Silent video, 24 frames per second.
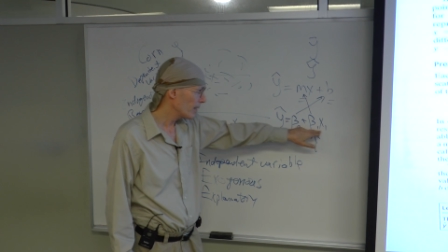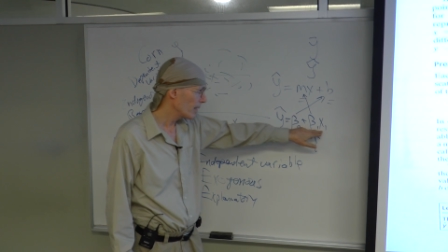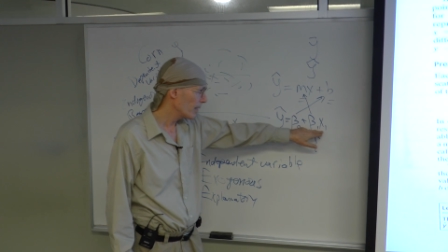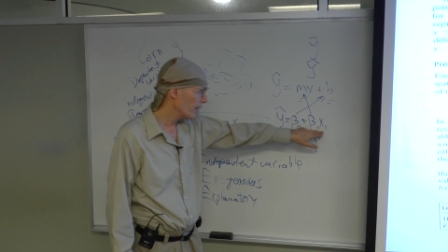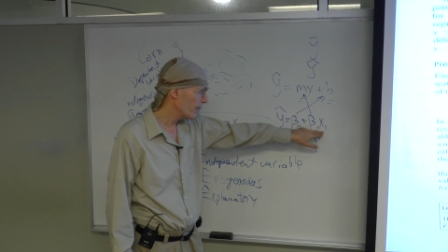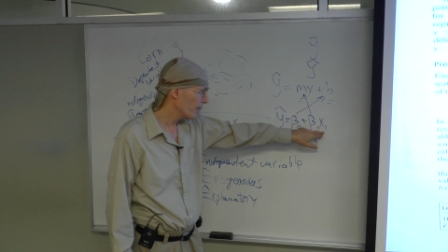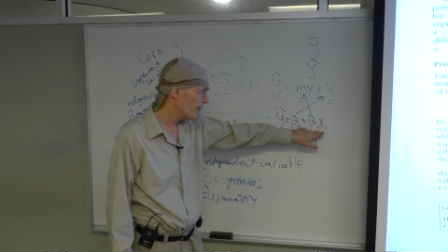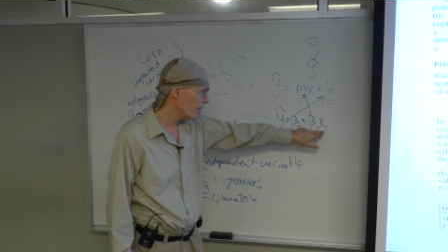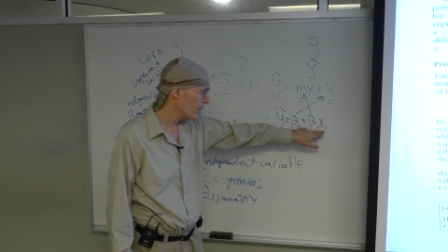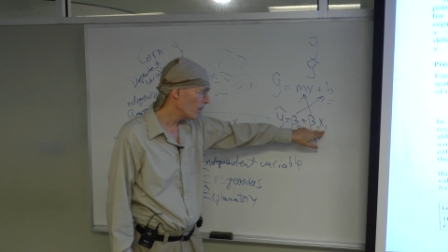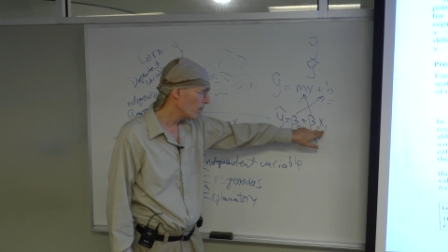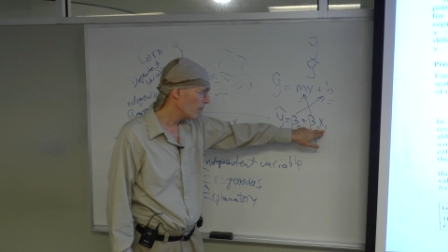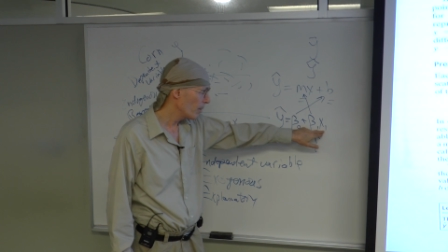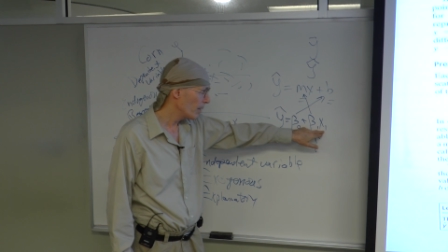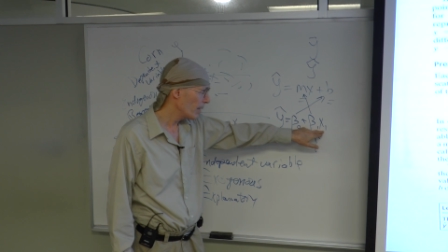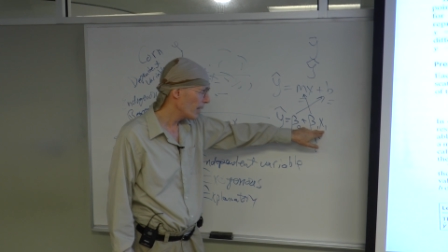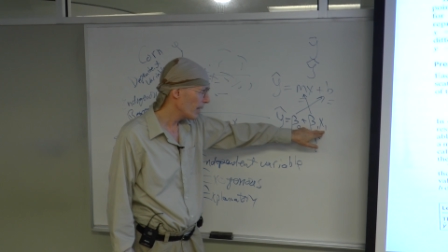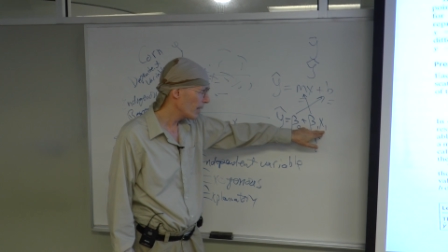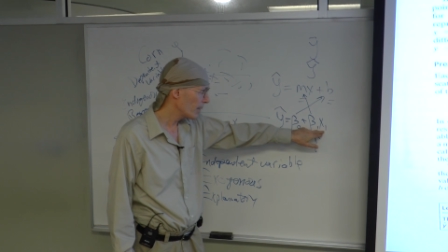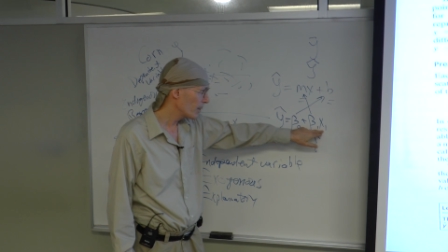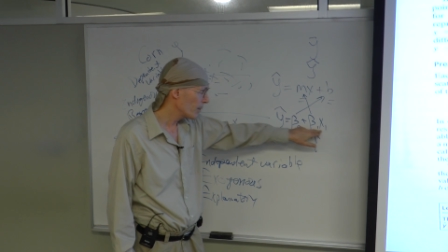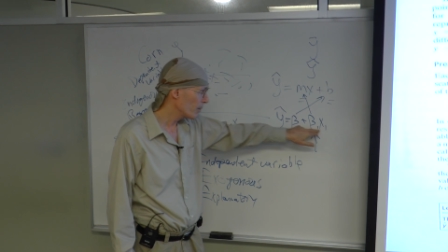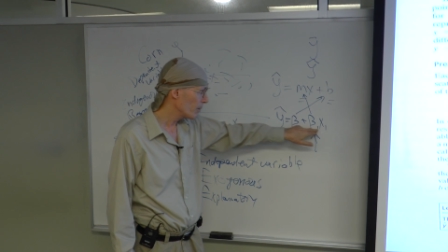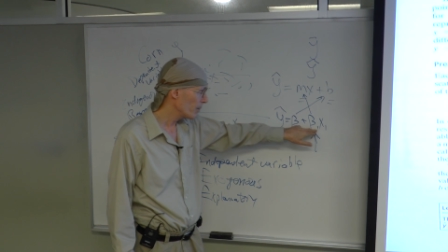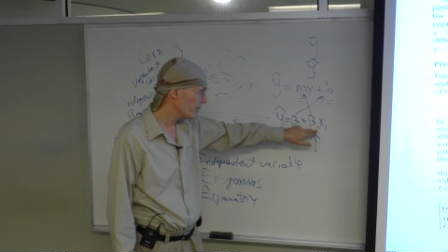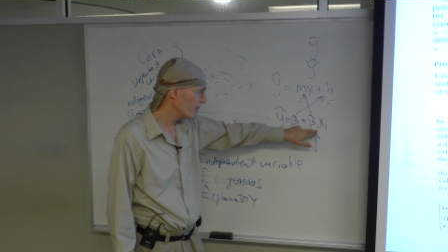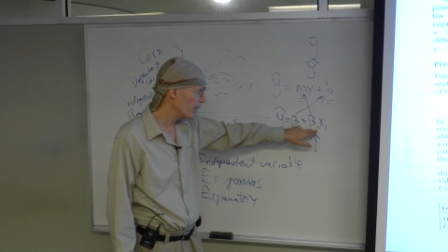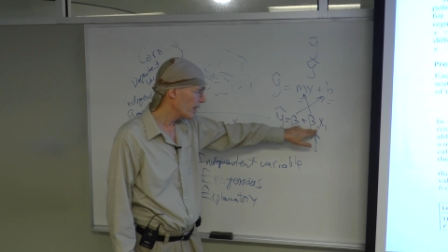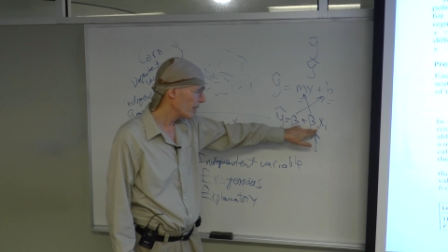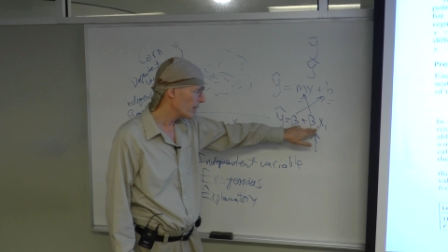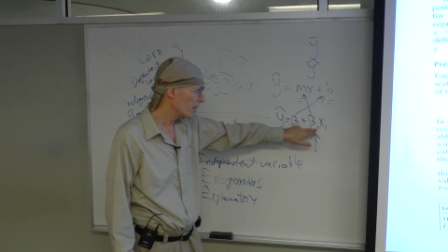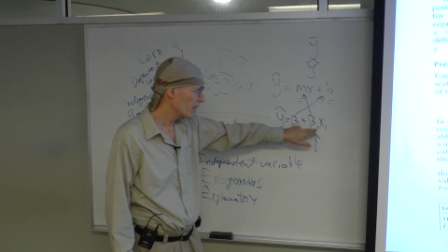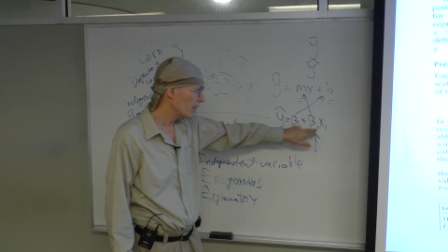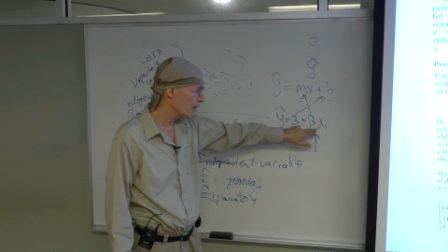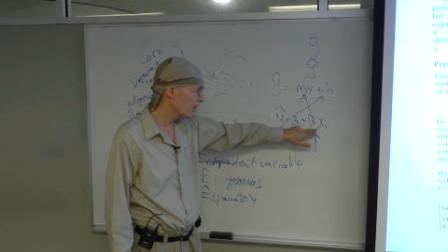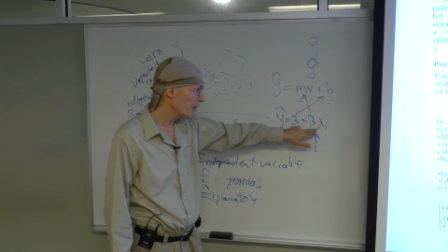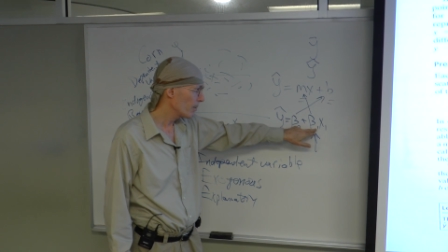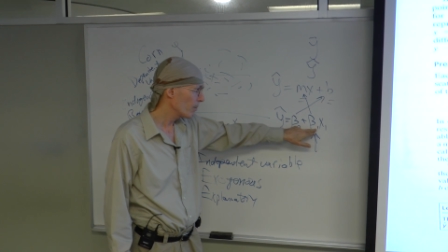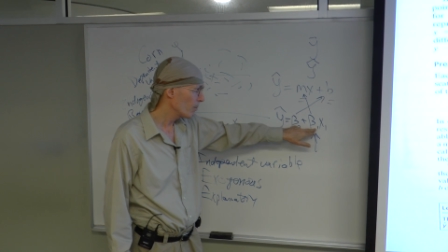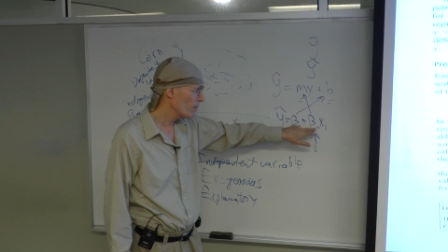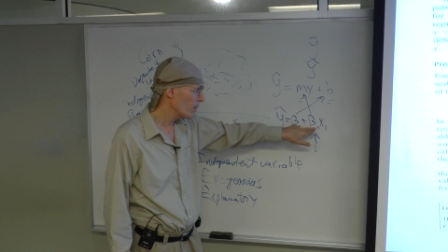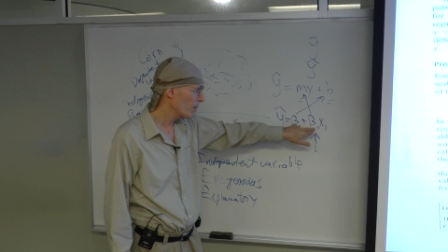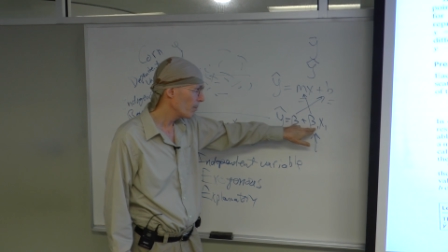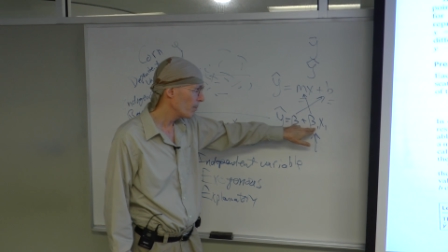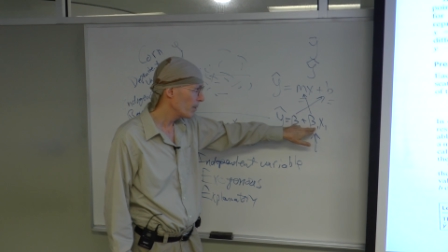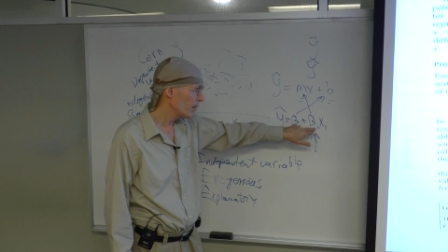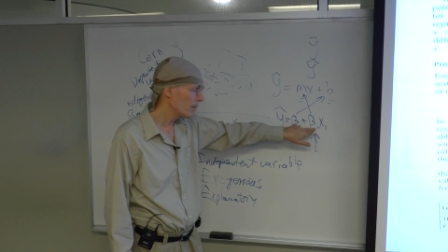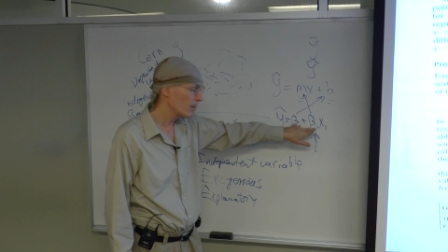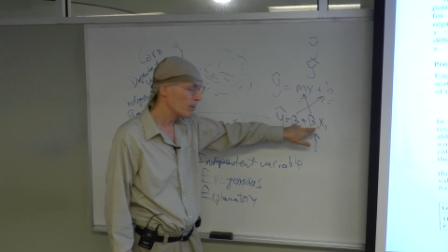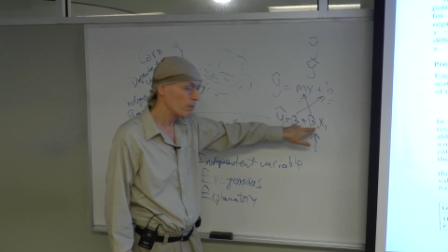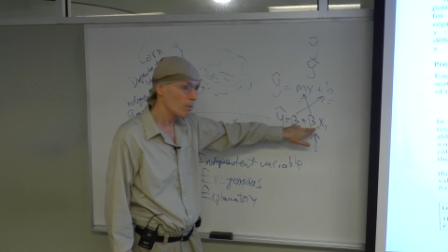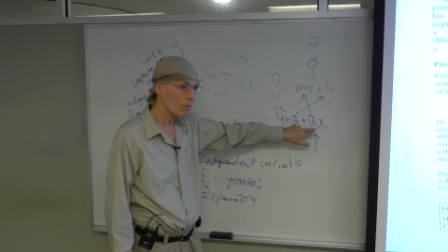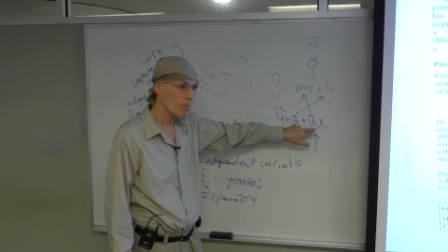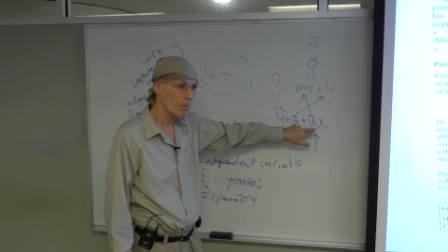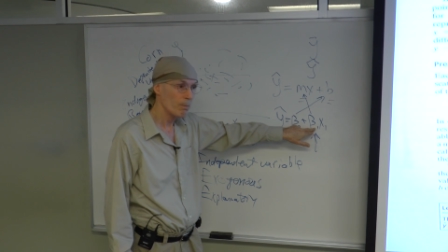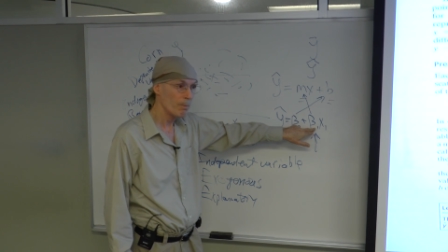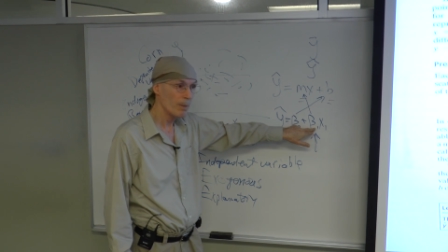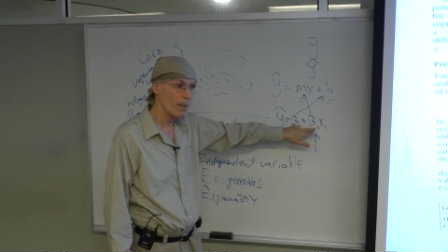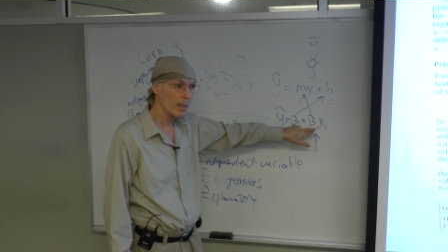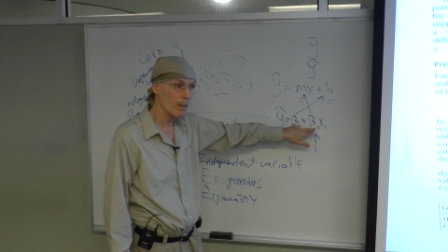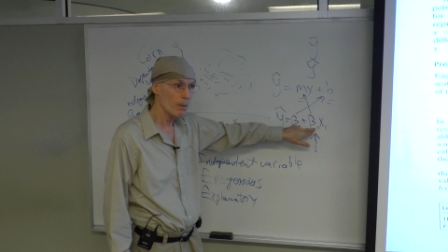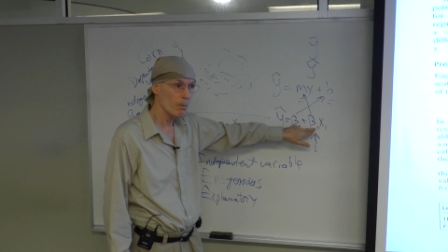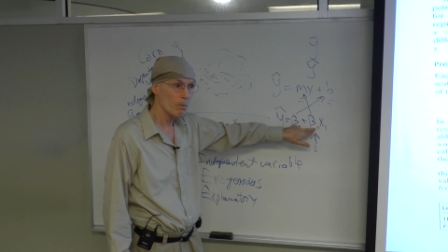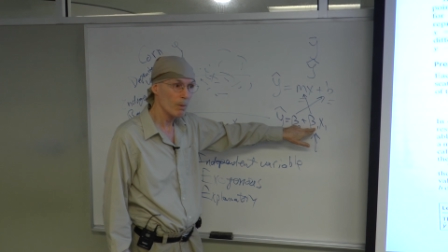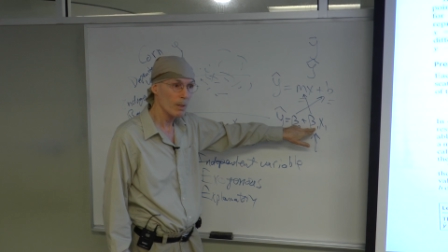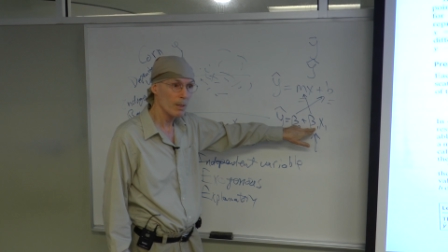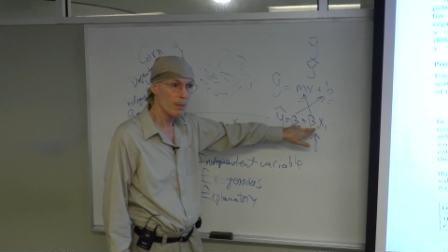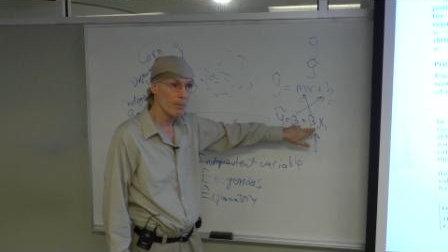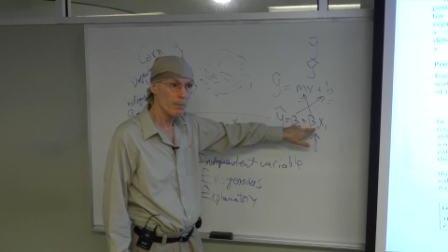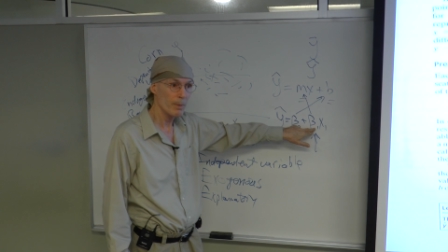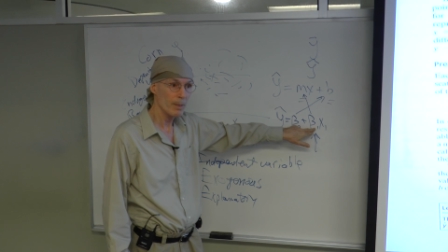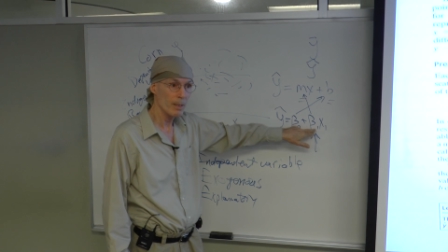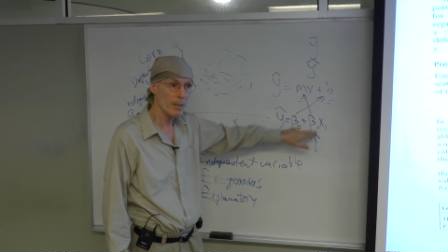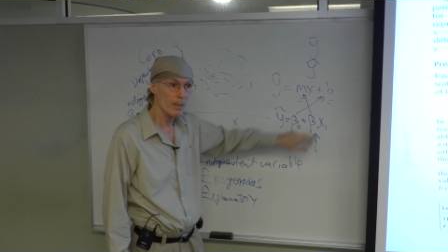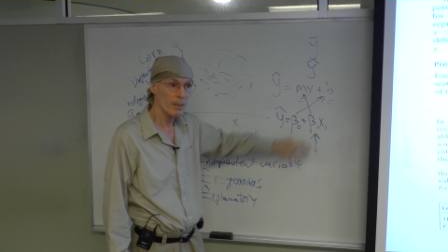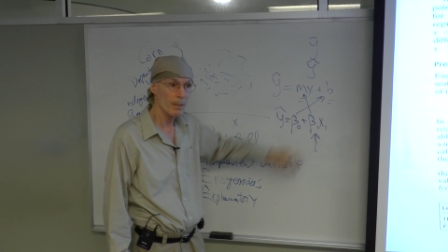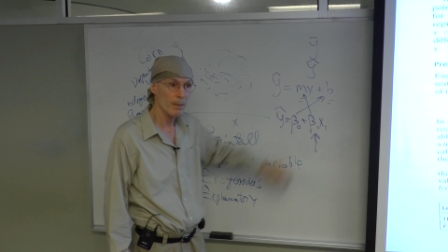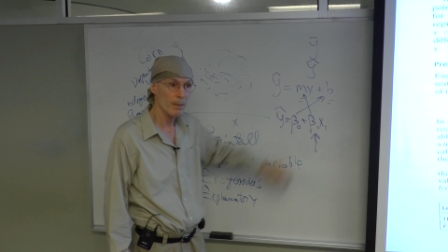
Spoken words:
it, if we don't want x to affect it, what must beta 1 be? It